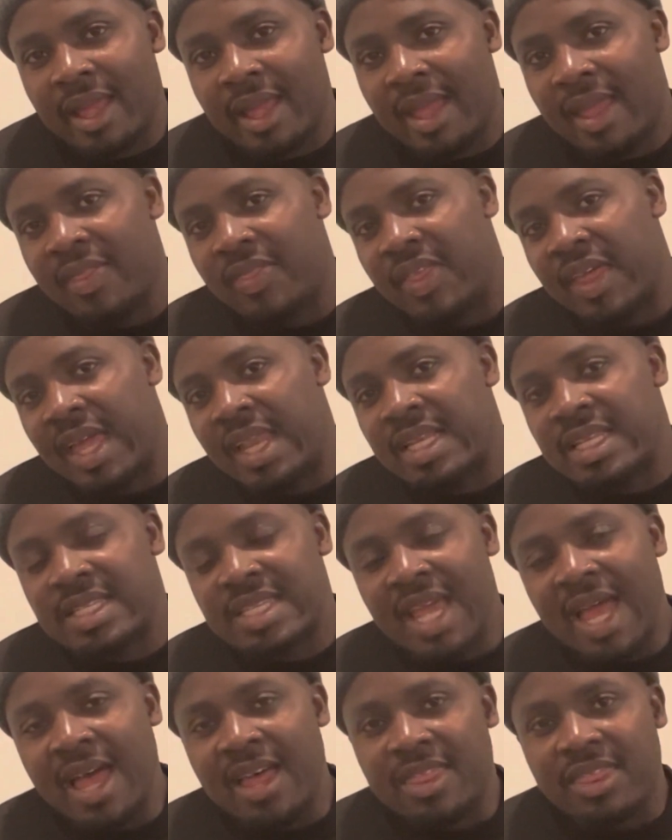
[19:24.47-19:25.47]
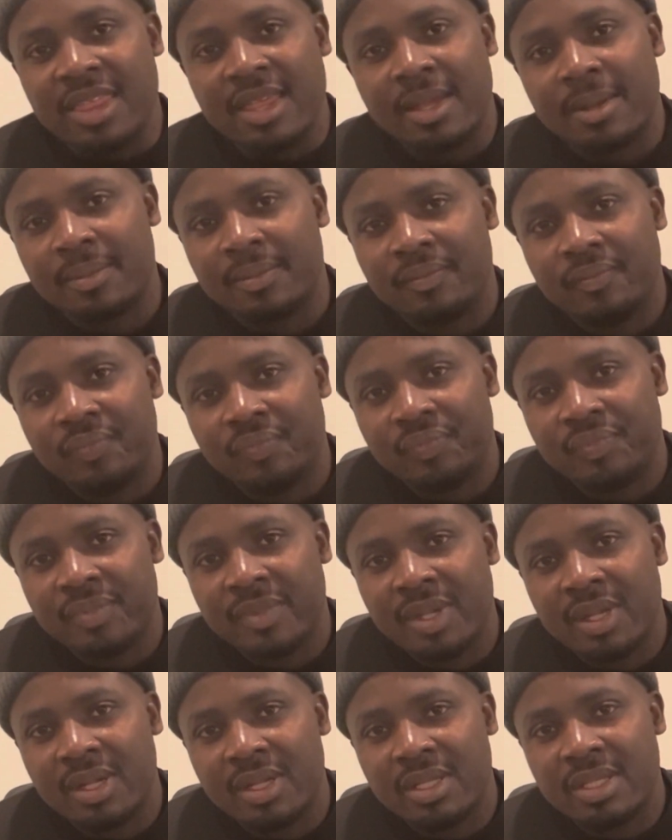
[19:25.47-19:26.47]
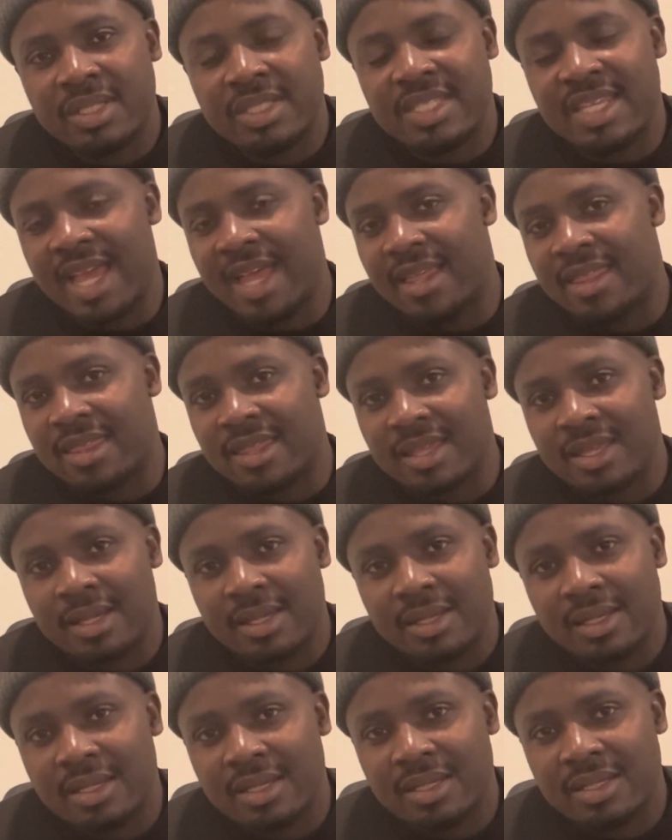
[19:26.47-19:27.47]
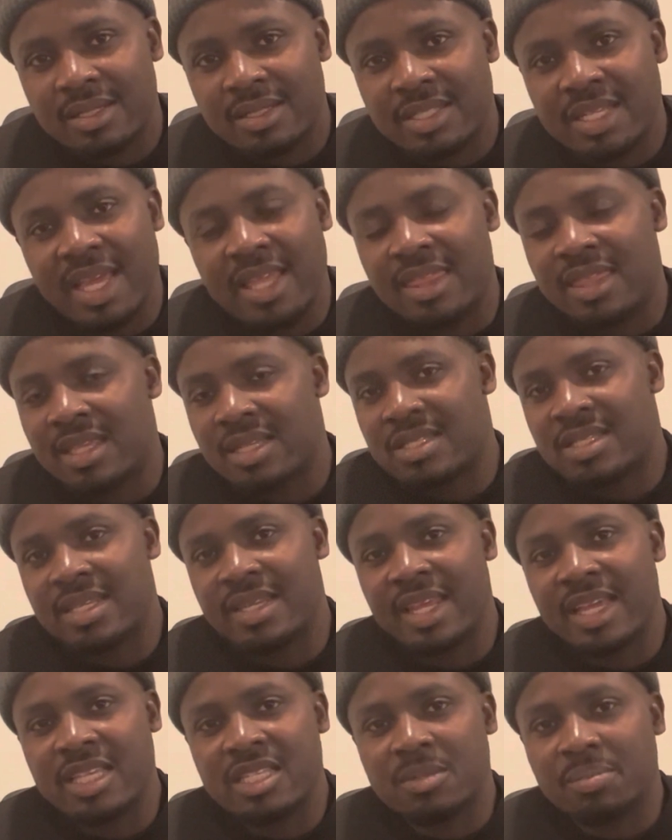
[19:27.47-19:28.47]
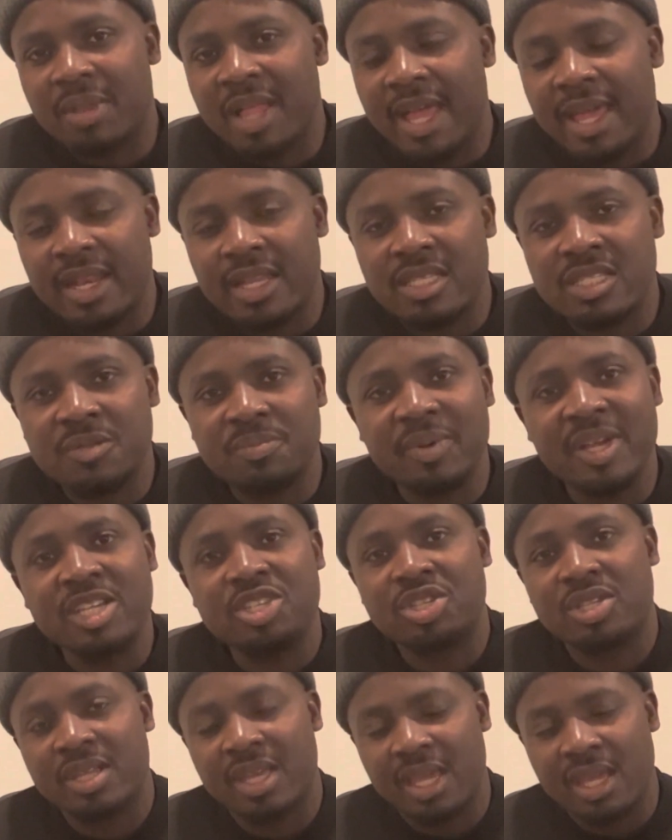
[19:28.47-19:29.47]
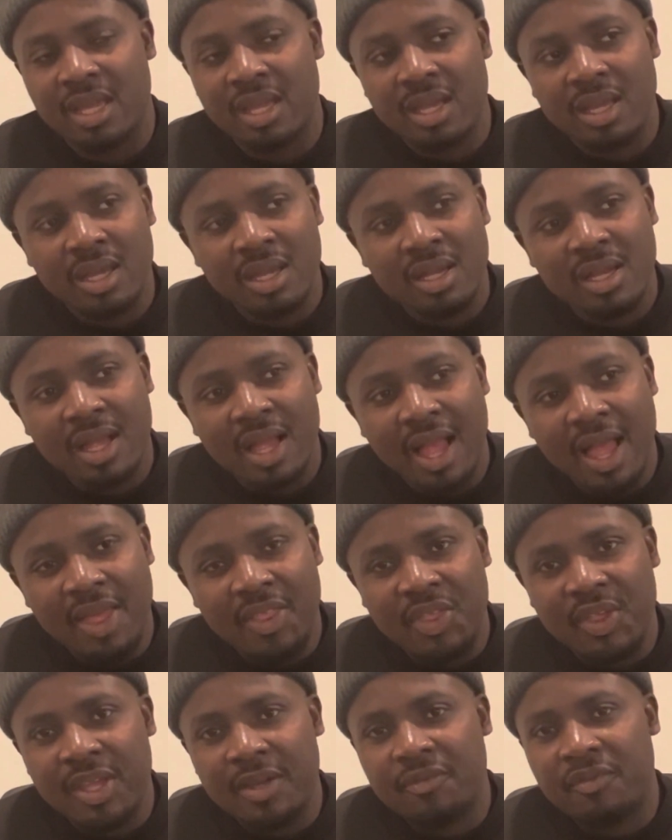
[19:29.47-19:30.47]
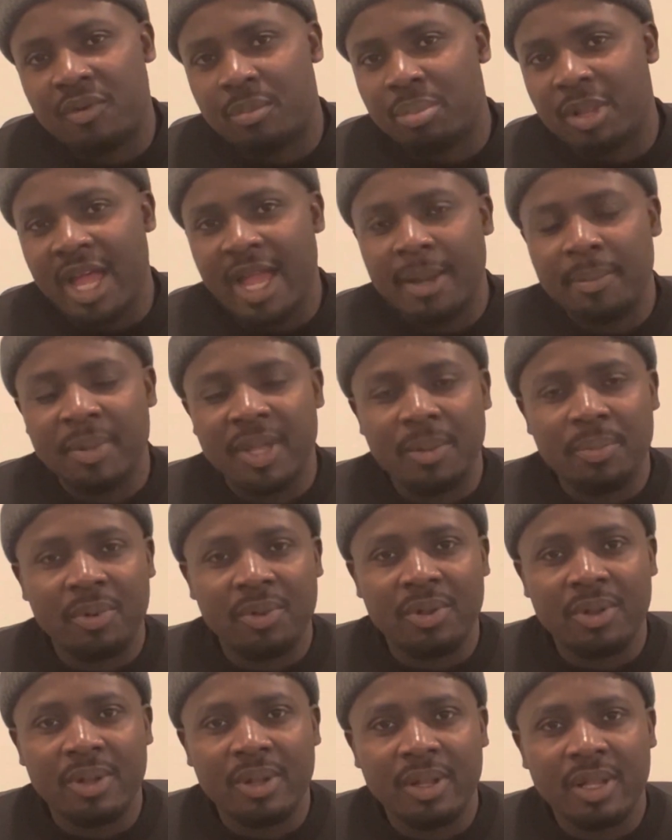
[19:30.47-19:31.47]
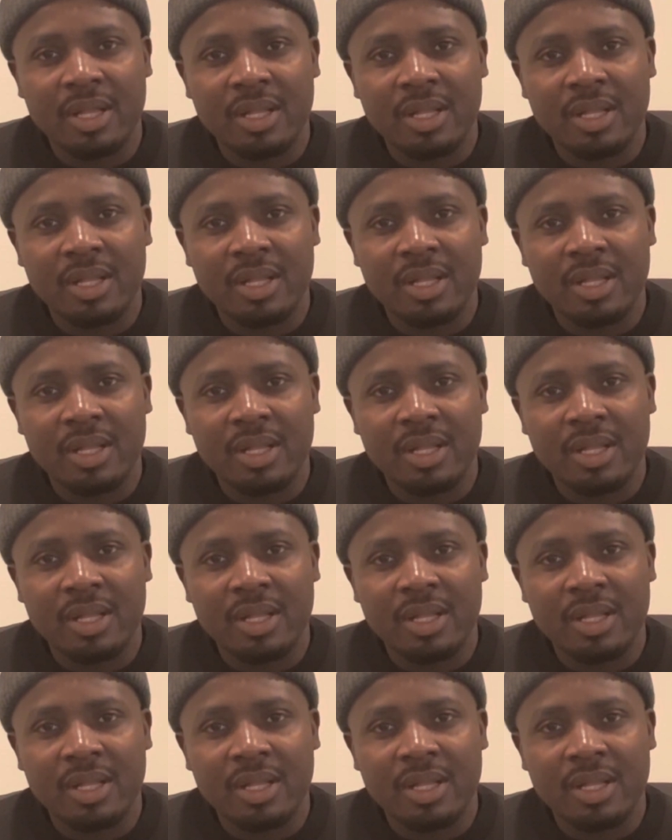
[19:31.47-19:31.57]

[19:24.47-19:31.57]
And then death. Death. Death is the next plan, especially, I think, for black people.